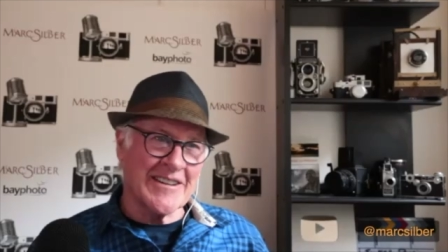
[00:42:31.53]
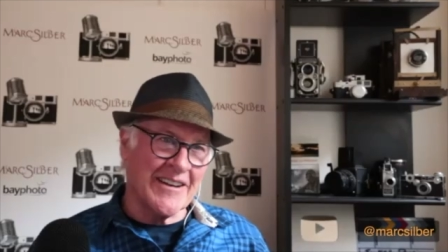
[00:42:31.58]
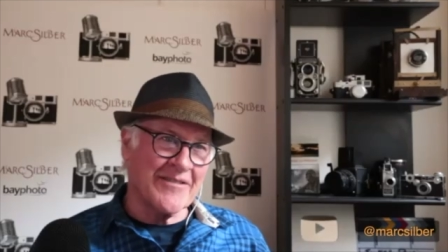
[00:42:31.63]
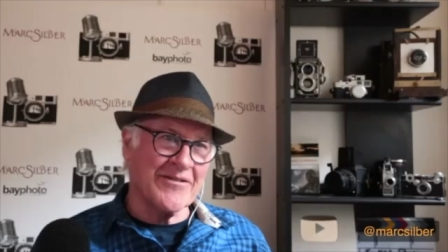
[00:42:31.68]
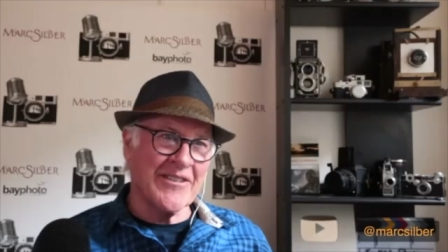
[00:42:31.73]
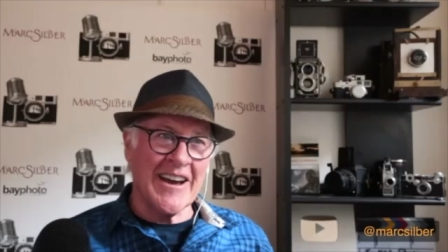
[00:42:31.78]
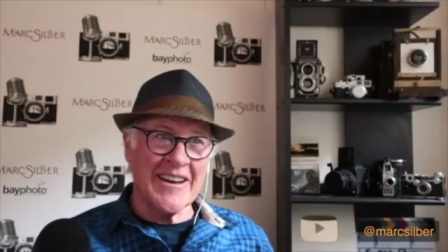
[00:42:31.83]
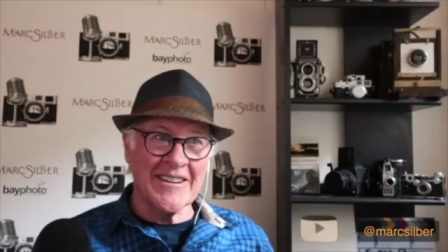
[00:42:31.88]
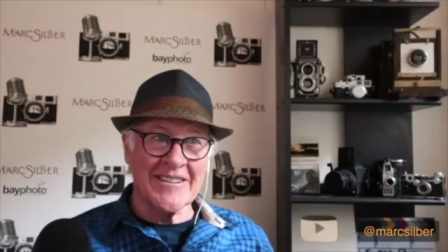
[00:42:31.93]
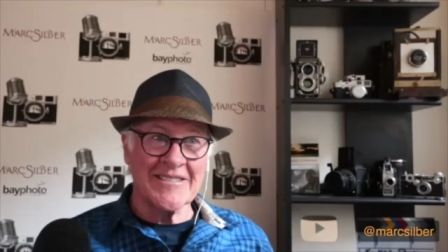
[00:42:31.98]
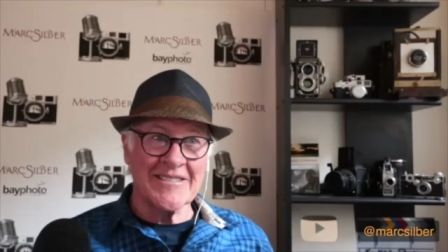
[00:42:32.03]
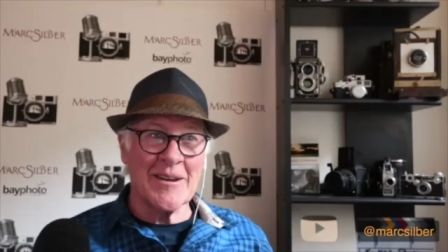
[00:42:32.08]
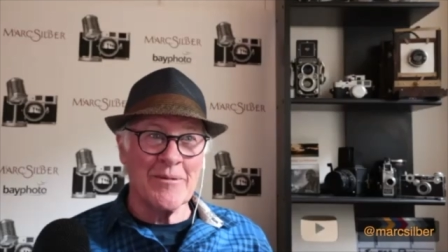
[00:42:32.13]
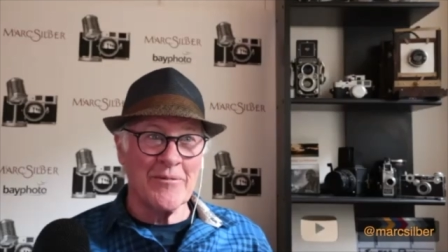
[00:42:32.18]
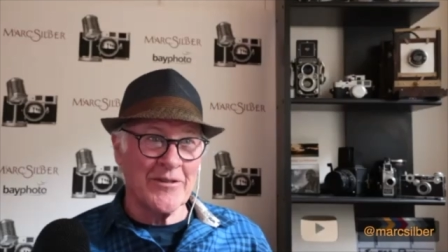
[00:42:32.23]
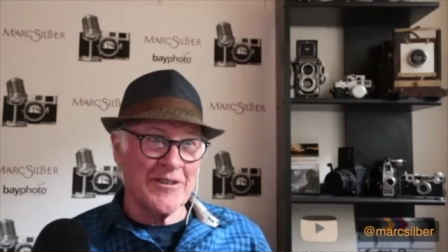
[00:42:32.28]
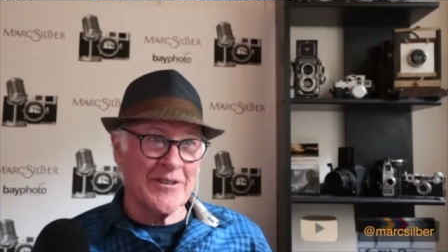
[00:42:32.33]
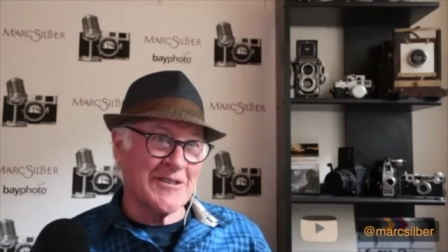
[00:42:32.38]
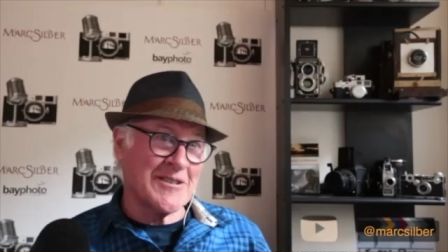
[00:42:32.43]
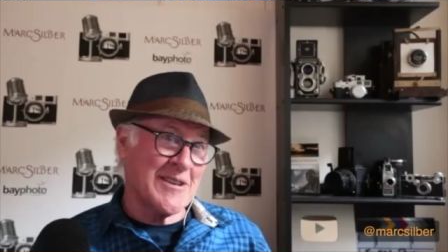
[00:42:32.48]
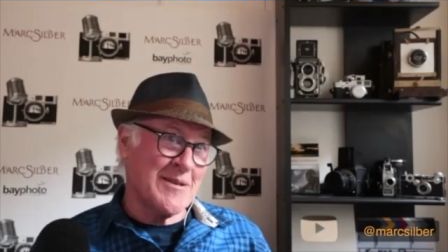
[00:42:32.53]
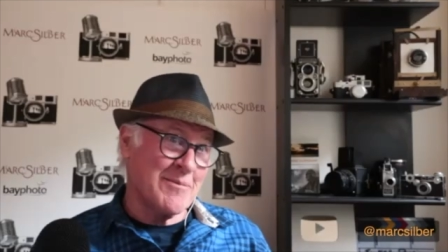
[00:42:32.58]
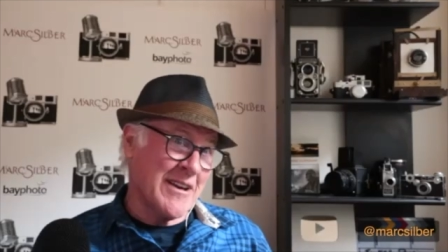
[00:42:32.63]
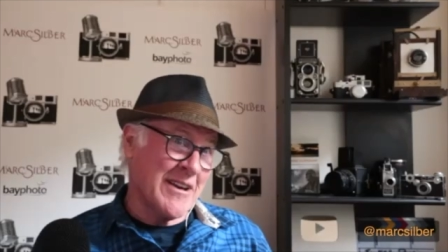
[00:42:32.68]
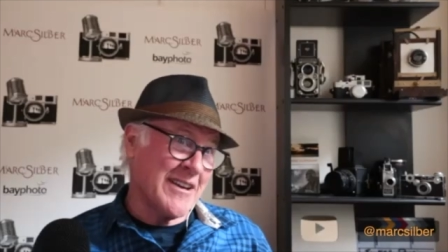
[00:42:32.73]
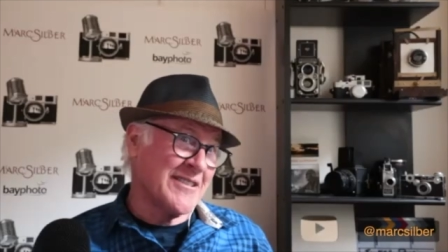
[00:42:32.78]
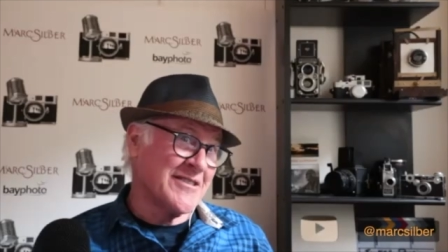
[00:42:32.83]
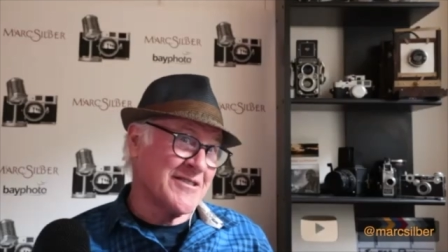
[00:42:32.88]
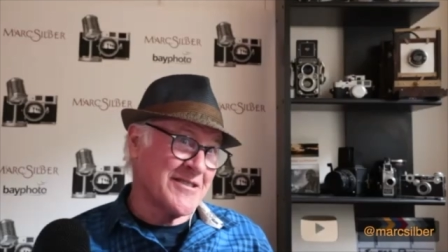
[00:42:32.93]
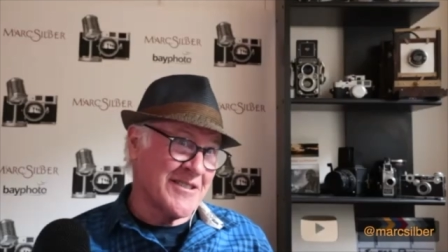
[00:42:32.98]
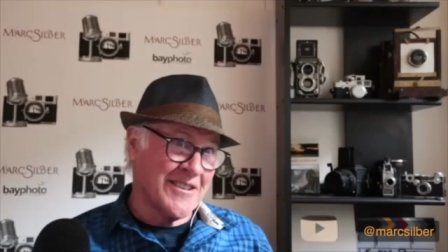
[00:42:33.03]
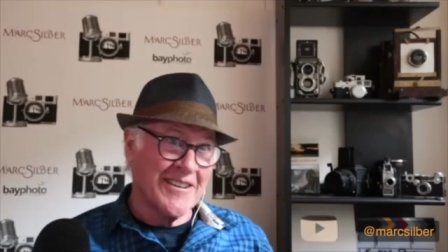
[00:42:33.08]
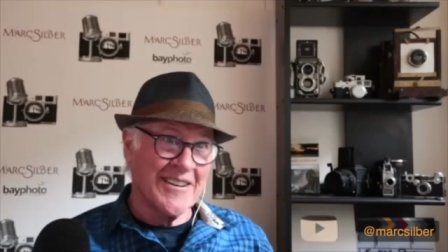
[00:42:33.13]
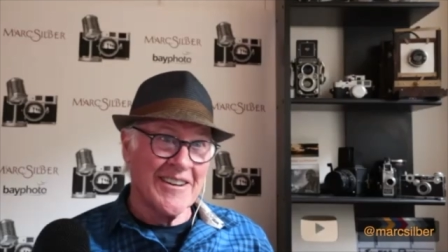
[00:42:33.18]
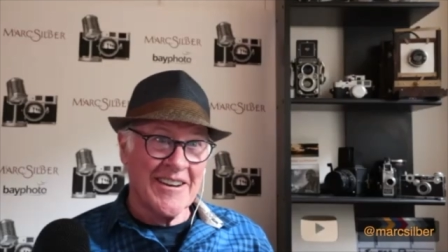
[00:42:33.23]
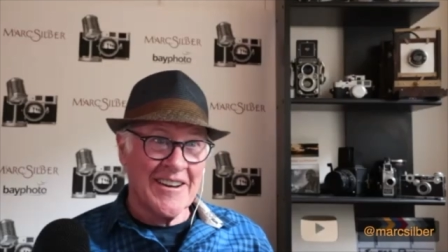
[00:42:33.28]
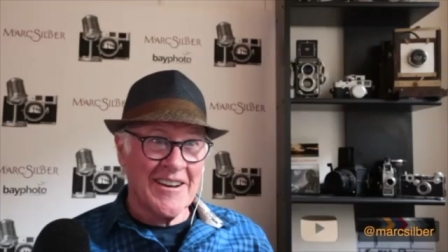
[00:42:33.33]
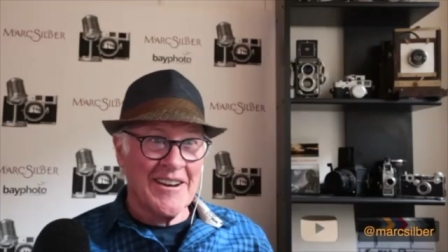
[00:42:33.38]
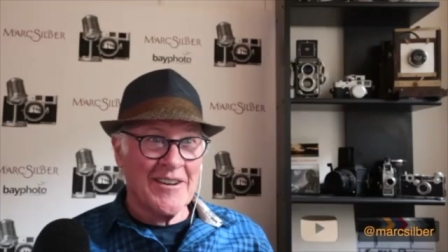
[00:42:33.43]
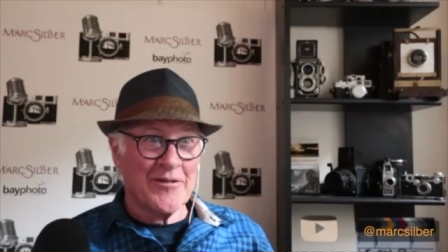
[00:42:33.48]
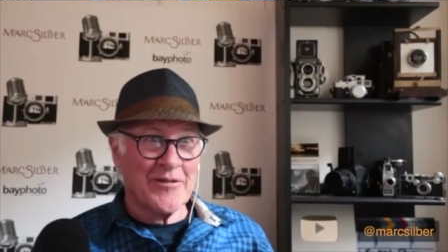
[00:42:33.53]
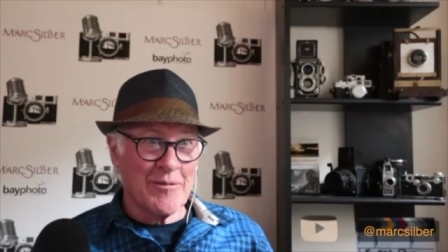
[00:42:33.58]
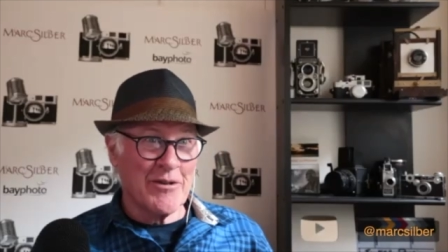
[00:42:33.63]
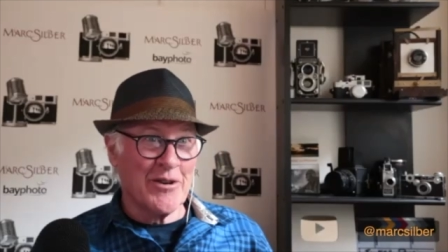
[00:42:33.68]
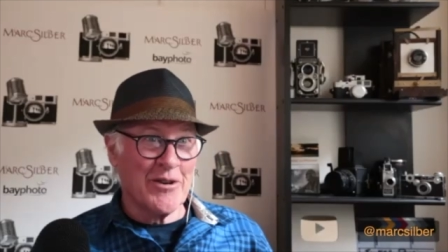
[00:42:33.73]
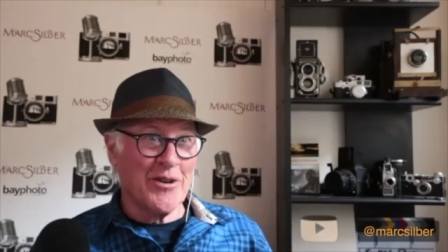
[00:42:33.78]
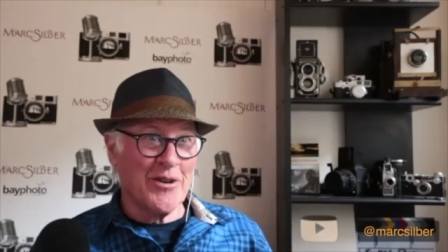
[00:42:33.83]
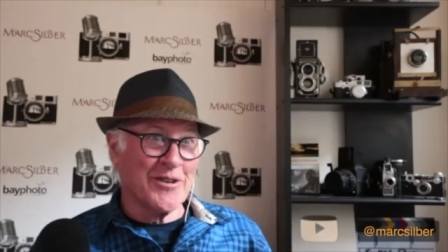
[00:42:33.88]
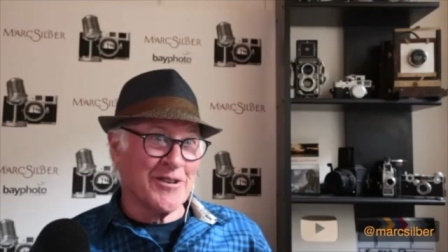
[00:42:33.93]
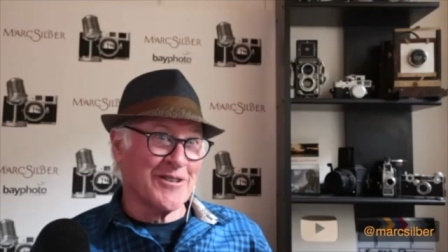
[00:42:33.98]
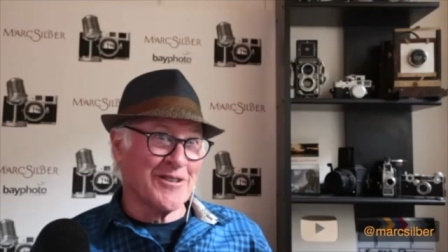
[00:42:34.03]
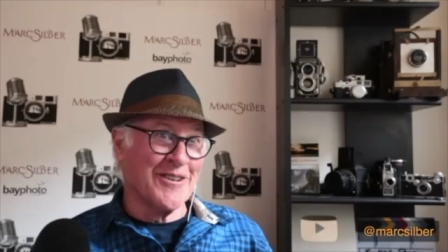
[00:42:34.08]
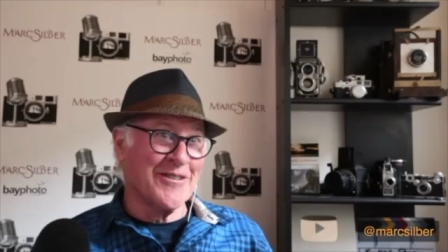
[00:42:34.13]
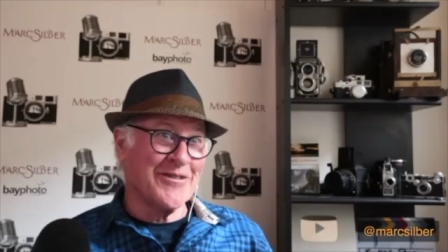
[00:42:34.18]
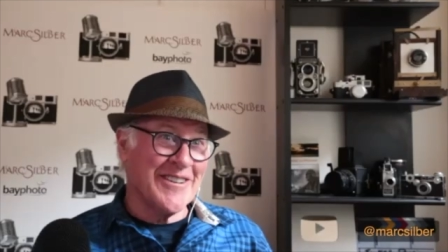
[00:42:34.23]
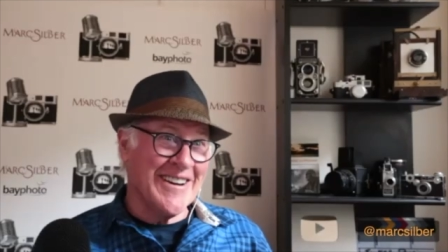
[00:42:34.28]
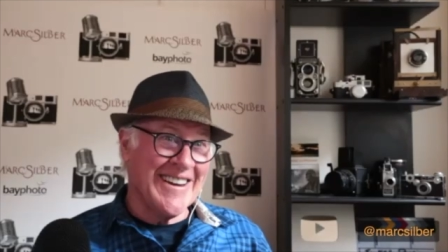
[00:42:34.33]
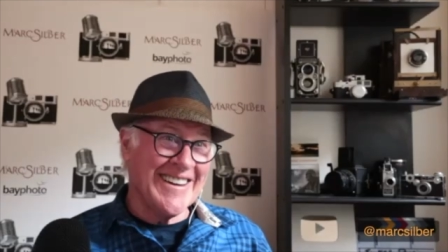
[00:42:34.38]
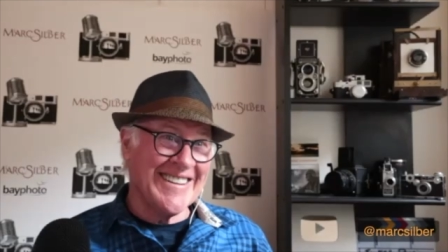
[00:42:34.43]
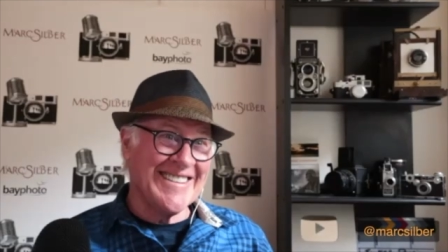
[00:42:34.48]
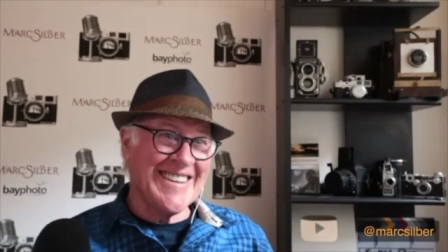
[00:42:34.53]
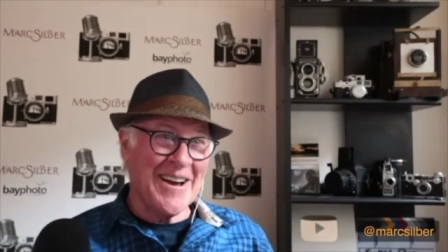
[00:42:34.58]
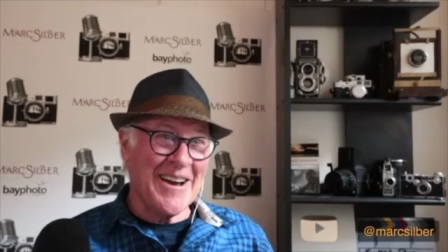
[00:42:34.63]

I've gotten some of his emails from an old girlfriend.